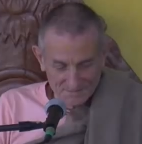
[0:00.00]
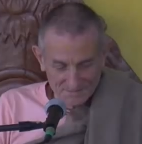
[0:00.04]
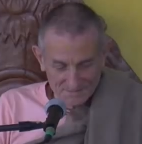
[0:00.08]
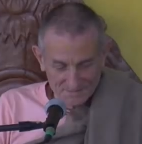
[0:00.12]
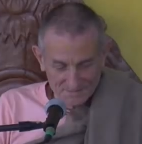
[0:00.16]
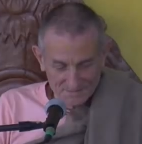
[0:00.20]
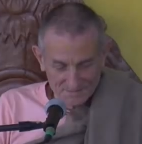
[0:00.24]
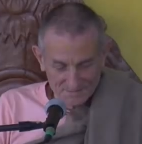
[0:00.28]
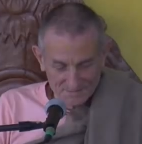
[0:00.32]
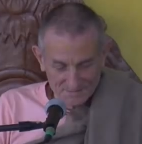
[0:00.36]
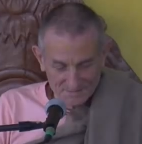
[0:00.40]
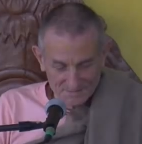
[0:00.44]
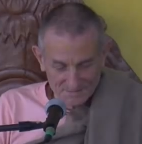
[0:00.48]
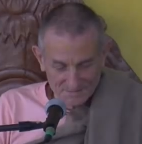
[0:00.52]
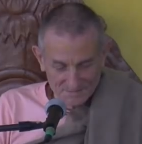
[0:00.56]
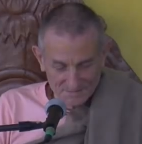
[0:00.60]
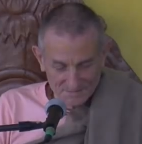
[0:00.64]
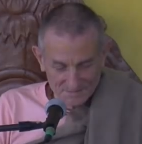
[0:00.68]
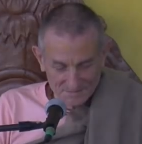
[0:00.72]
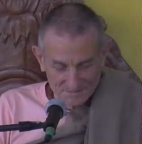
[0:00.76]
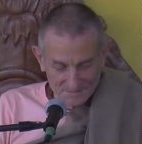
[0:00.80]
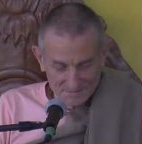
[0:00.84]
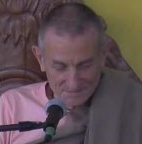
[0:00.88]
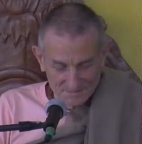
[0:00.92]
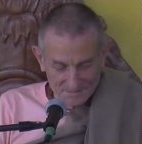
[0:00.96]

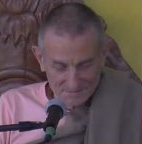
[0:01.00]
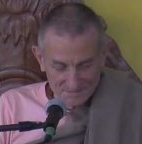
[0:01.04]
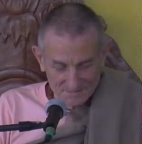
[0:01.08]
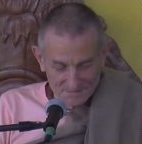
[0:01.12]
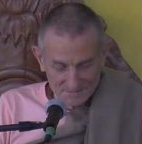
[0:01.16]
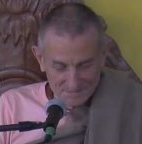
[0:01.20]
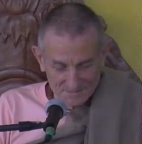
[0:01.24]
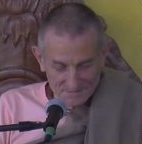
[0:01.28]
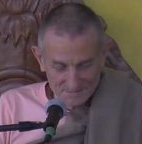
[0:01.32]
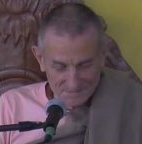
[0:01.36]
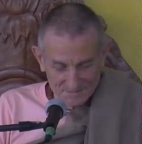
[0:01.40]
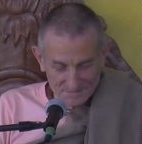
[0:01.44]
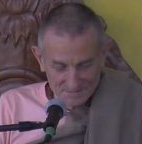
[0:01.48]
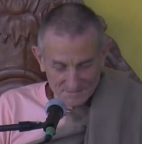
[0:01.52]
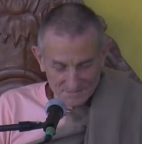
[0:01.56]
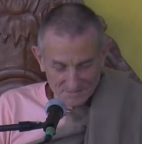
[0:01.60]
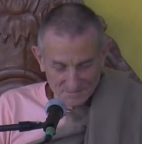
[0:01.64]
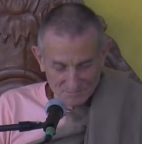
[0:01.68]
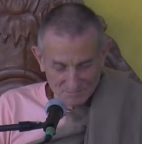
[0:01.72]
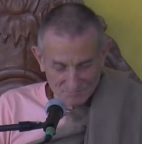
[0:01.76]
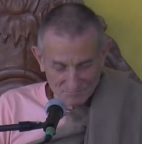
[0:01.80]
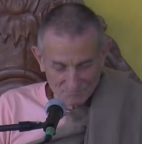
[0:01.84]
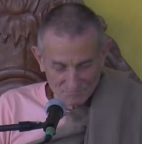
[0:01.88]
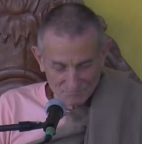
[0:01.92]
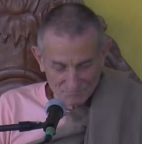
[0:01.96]

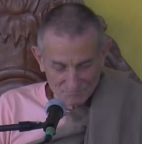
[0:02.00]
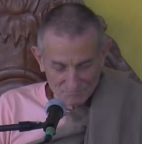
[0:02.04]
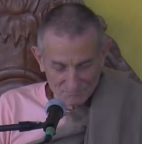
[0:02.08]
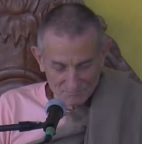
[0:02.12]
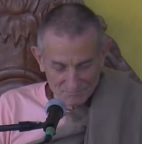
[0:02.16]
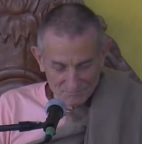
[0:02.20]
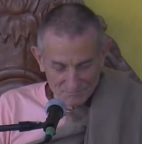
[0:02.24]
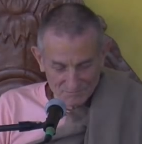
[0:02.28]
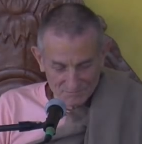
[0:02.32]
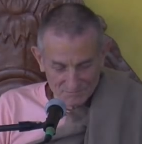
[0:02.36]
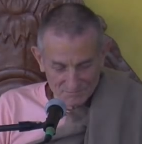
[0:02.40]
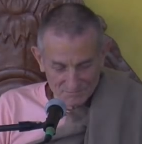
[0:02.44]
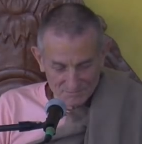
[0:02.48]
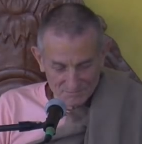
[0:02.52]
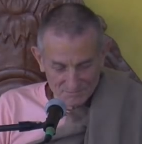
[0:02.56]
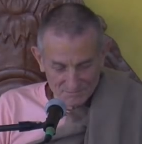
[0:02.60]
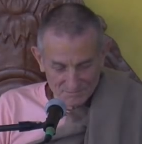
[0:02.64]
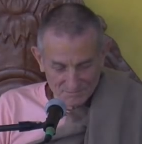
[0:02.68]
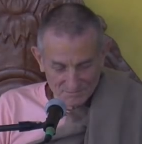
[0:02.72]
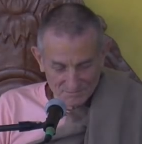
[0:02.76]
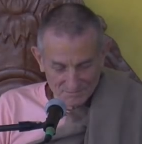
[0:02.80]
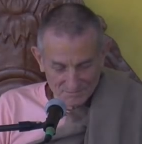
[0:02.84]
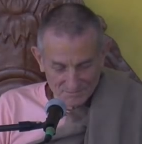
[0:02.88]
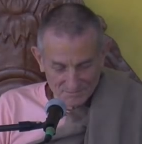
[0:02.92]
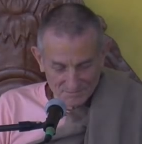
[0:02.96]

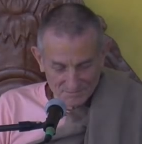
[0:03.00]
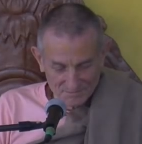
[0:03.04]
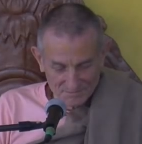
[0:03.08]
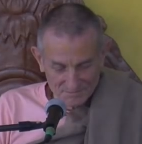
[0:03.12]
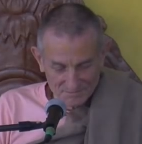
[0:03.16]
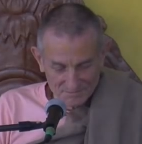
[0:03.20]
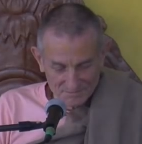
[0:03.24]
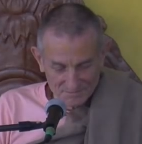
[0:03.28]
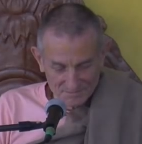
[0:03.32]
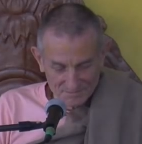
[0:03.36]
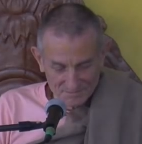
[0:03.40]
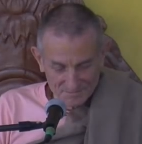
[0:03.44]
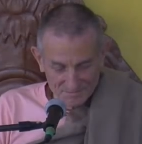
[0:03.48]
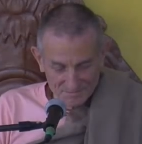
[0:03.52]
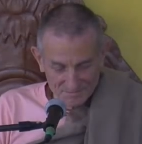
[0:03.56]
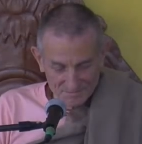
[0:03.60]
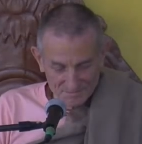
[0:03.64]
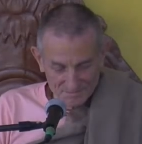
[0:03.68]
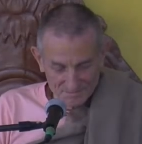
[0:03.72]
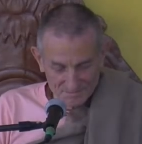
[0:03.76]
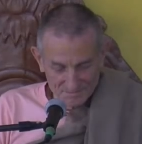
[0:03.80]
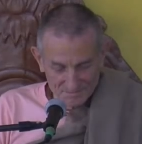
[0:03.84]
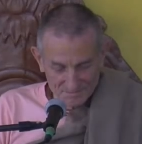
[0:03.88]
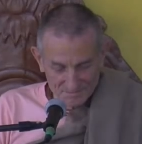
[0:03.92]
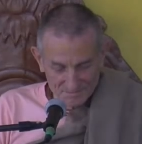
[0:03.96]

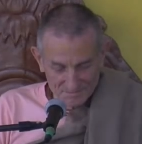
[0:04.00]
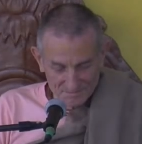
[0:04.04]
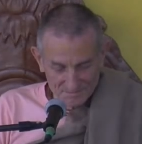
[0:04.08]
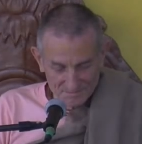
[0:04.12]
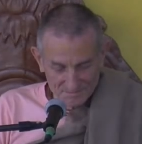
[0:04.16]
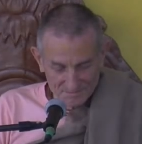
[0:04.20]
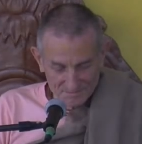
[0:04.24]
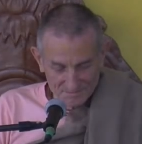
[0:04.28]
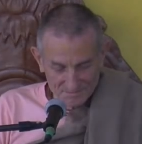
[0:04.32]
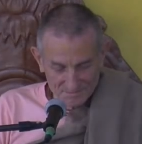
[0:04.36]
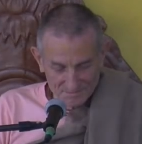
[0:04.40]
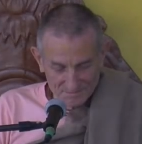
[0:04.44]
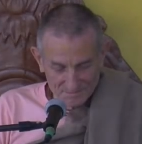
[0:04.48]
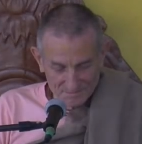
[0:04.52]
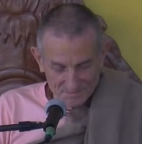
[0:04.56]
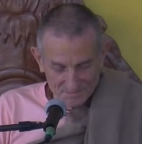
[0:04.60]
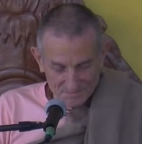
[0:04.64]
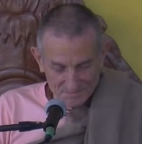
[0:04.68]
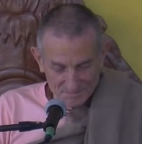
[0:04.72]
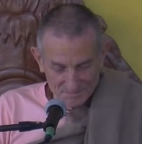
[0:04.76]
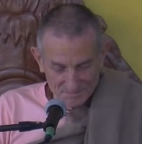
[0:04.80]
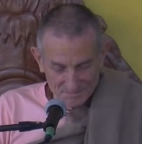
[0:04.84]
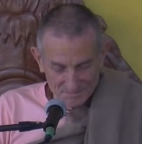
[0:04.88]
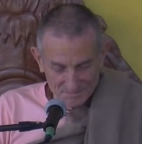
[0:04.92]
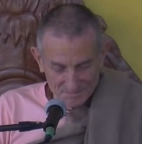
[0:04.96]

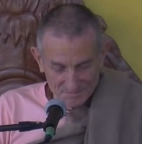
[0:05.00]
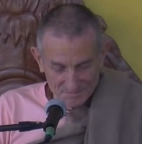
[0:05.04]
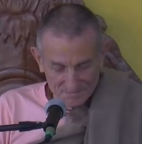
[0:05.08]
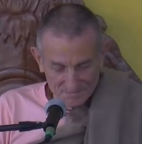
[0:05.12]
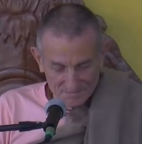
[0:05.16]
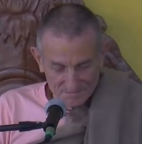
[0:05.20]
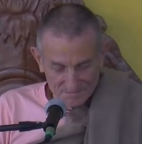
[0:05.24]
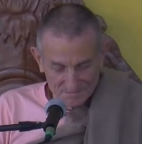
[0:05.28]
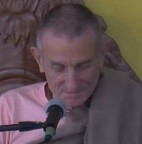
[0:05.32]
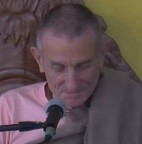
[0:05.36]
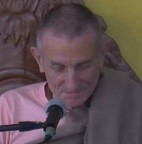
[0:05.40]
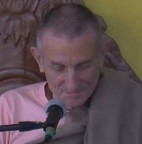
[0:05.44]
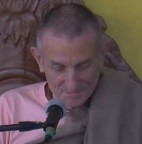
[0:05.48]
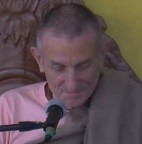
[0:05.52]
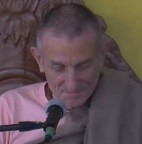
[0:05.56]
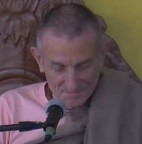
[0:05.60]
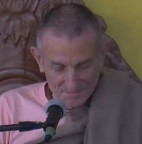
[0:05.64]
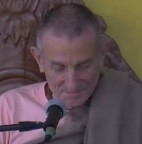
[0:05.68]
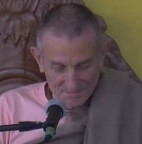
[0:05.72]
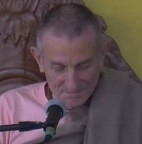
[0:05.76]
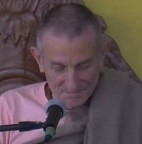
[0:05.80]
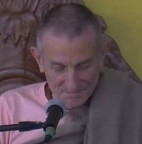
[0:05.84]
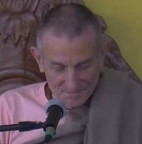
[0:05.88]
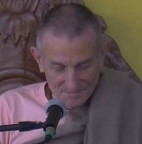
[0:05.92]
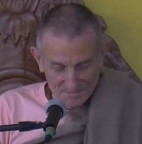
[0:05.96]

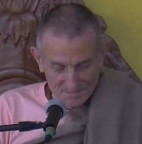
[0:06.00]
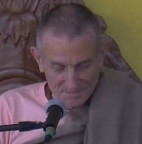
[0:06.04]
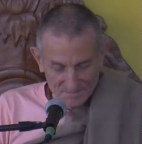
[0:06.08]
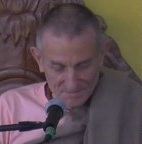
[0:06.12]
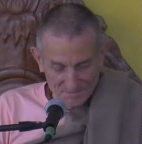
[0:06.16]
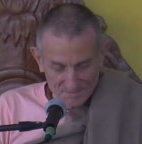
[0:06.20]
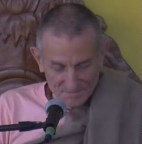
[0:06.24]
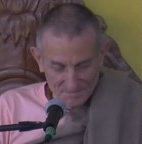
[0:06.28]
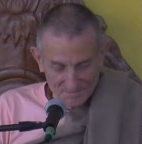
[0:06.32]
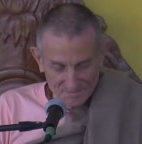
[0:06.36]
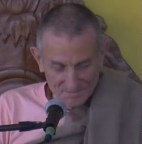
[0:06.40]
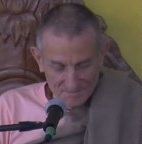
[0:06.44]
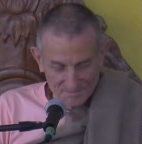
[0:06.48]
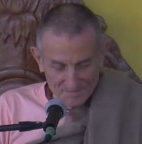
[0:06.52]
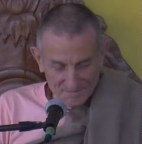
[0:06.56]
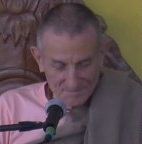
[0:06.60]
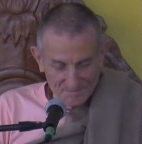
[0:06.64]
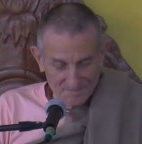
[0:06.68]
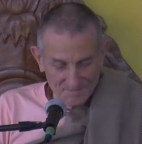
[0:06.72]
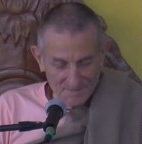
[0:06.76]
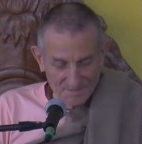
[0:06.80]
[no speech]